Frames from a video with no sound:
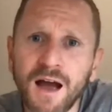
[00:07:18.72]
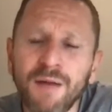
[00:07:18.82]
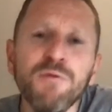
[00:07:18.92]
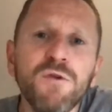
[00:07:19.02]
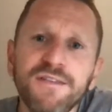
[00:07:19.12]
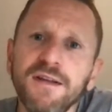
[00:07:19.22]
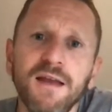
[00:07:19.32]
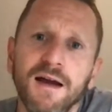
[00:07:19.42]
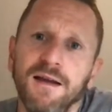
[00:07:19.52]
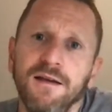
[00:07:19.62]
I mean, we
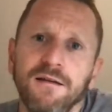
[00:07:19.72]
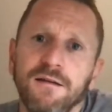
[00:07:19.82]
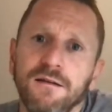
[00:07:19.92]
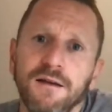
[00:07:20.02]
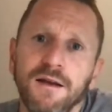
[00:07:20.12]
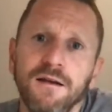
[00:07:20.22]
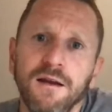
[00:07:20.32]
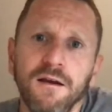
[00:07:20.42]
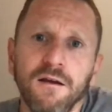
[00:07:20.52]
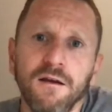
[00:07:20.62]
see that
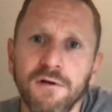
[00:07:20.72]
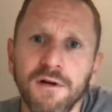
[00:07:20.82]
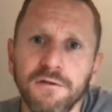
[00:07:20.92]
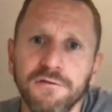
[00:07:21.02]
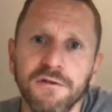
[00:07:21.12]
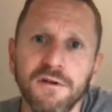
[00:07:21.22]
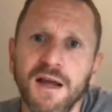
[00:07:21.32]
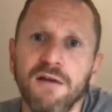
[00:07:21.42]
in other industries.